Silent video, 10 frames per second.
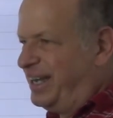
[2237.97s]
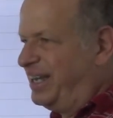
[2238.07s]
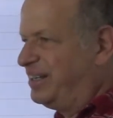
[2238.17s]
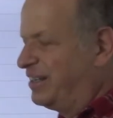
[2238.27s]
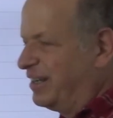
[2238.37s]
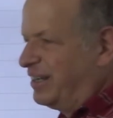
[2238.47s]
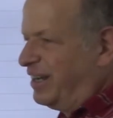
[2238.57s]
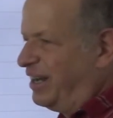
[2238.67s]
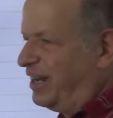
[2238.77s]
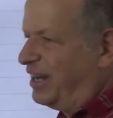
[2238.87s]
And
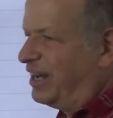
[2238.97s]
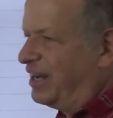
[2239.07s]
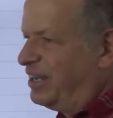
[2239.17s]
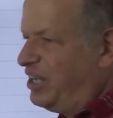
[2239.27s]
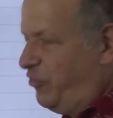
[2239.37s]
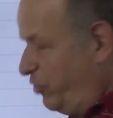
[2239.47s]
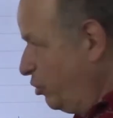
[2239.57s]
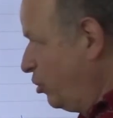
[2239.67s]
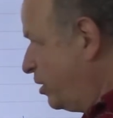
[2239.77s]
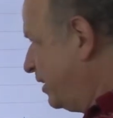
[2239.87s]
if
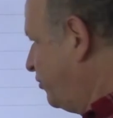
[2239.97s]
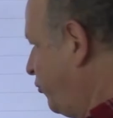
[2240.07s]
you look at